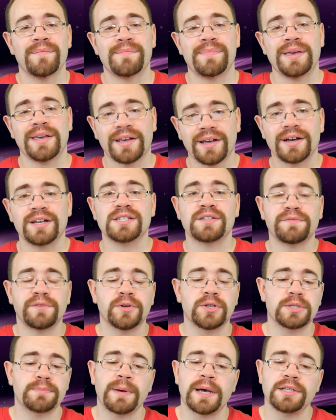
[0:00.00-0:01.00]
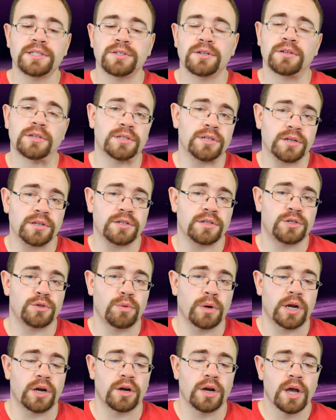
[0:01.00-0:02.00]
because Phil Spencer took to
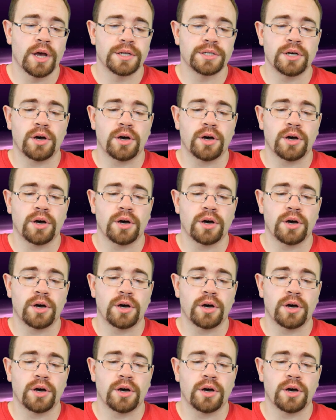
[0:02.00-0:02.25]
Twitter